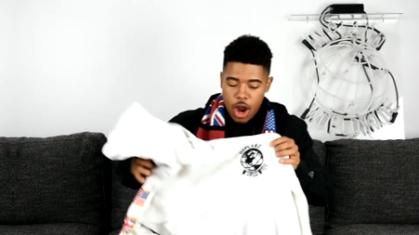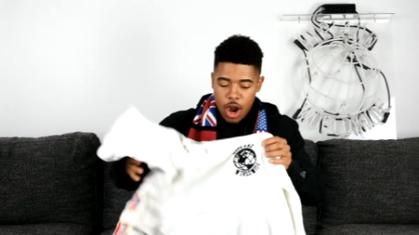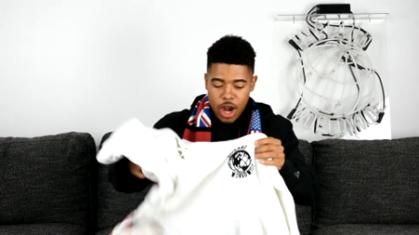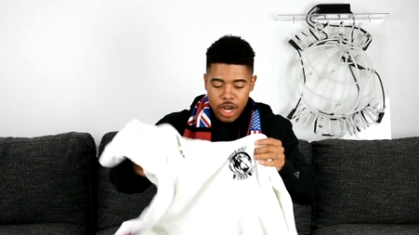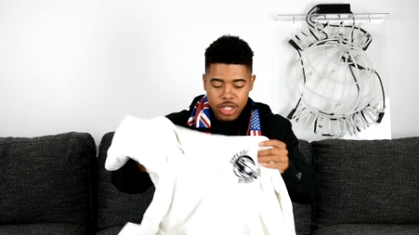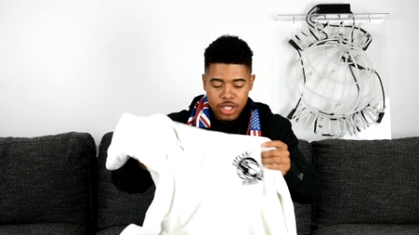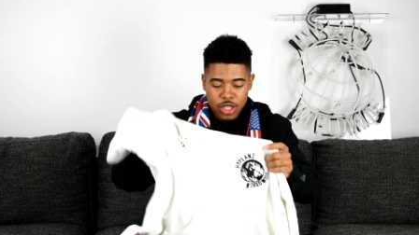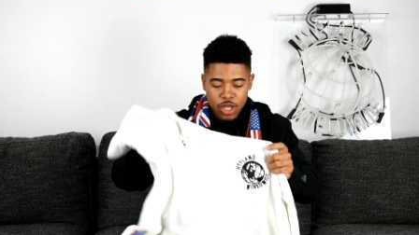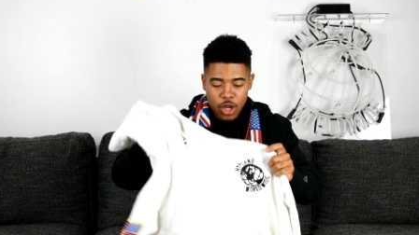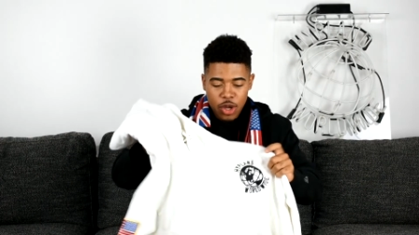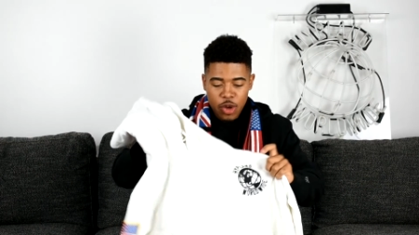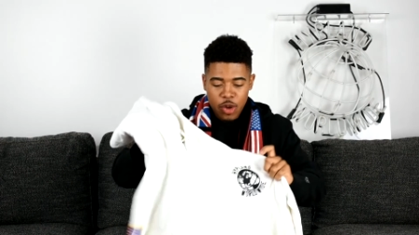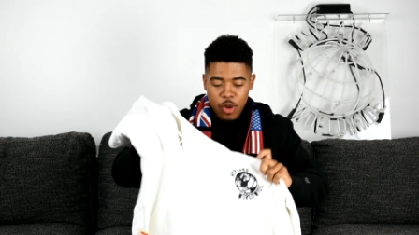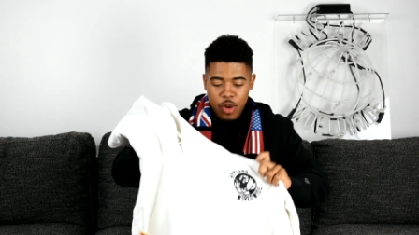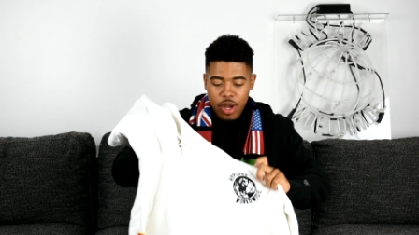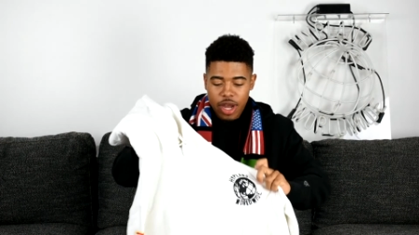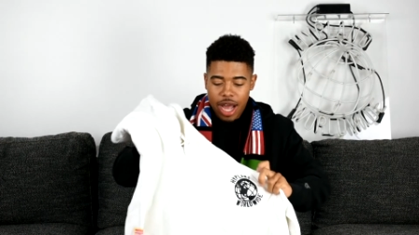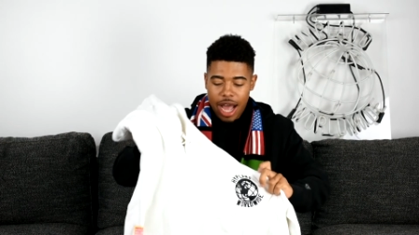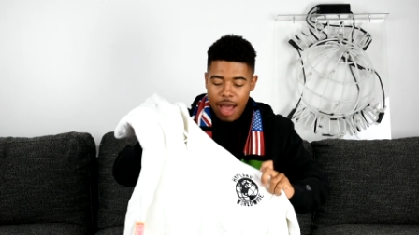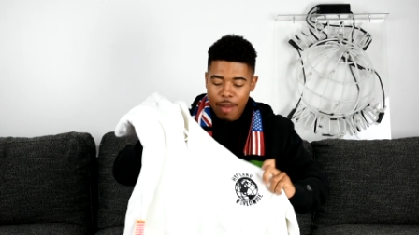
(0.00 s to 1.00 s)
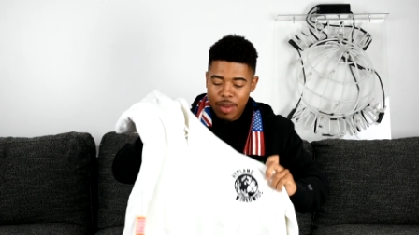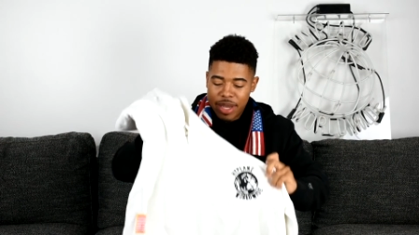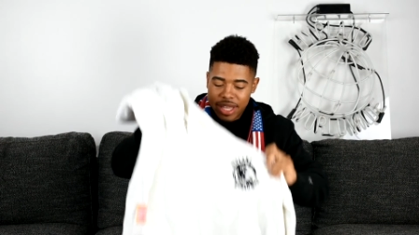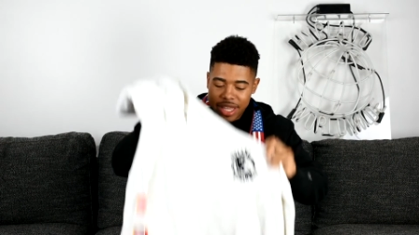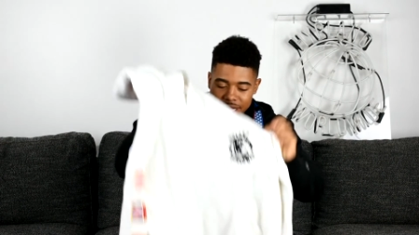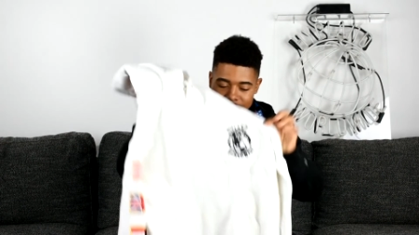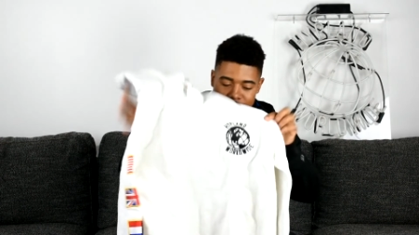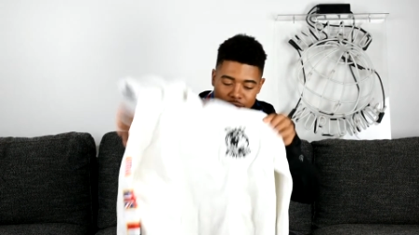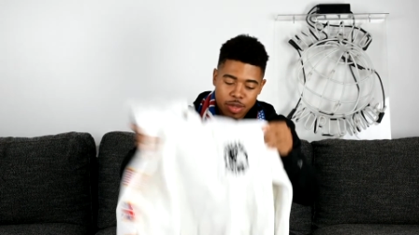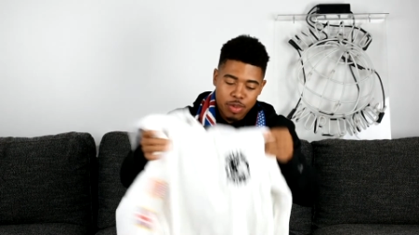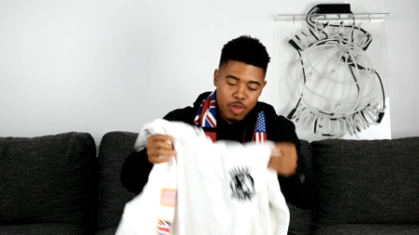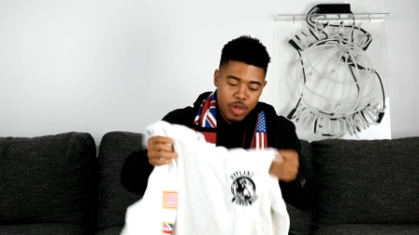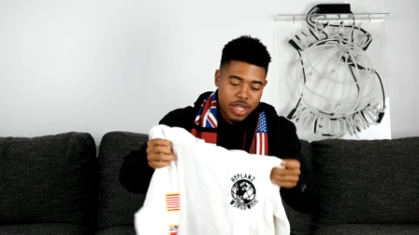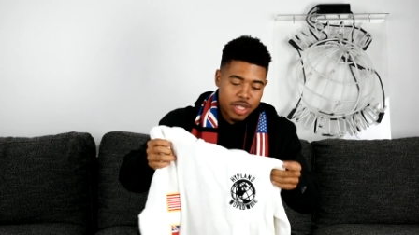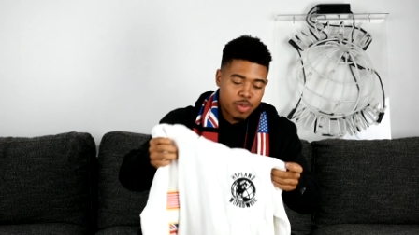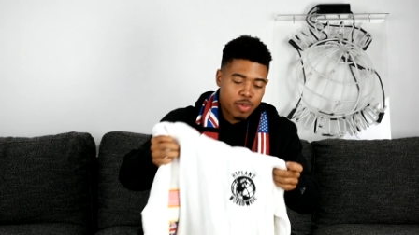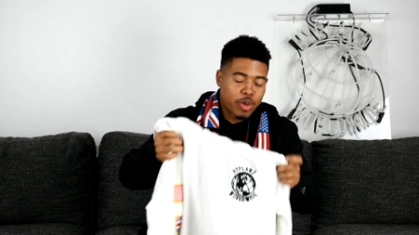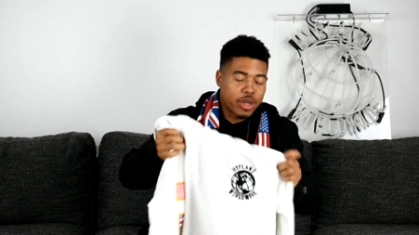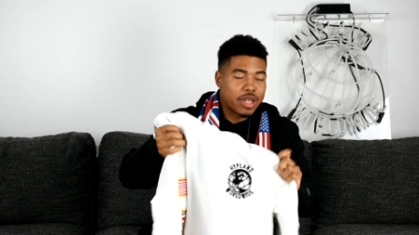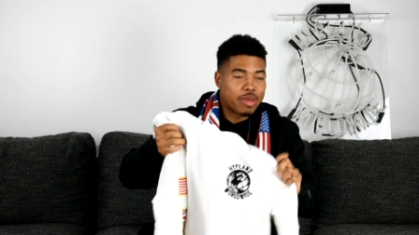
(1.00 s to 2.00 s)
All right, so I mean,
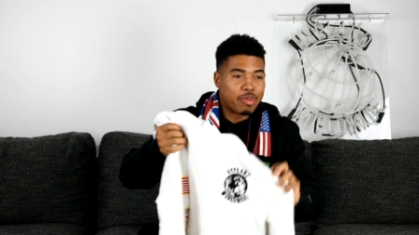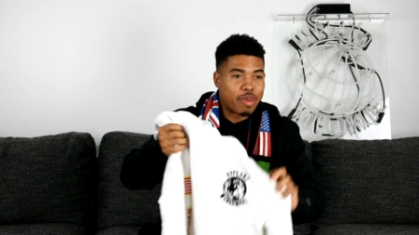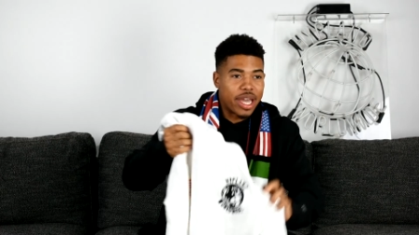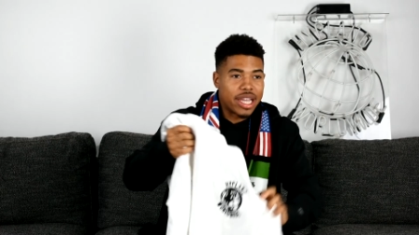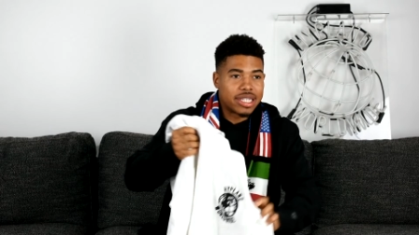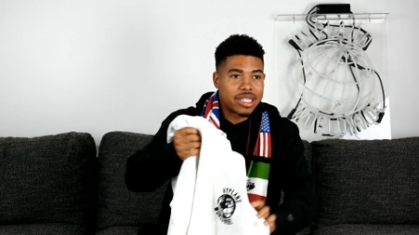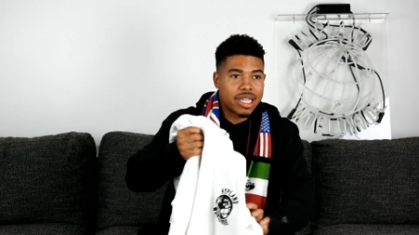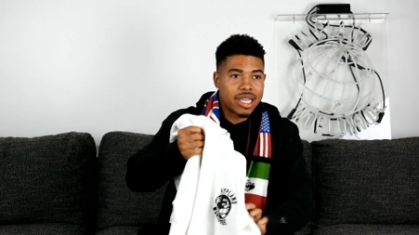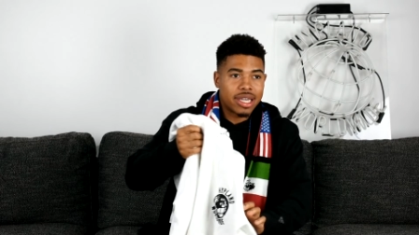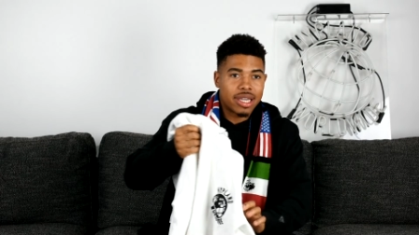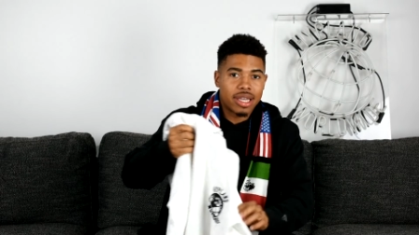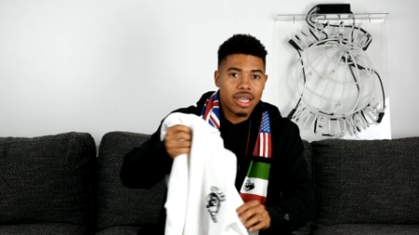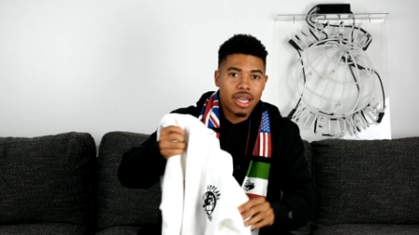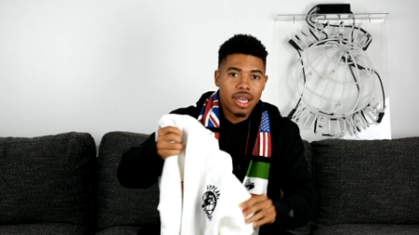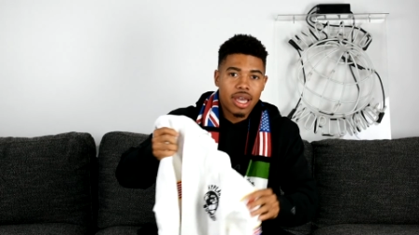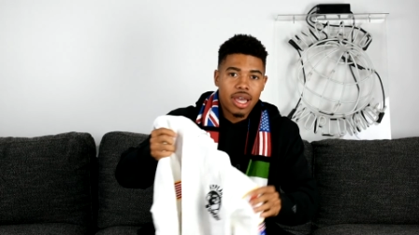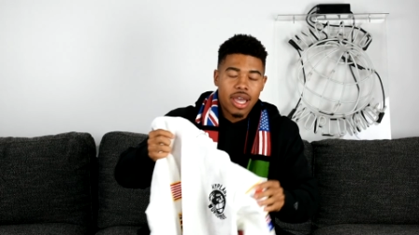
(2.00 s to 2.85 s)
it's pretty basic.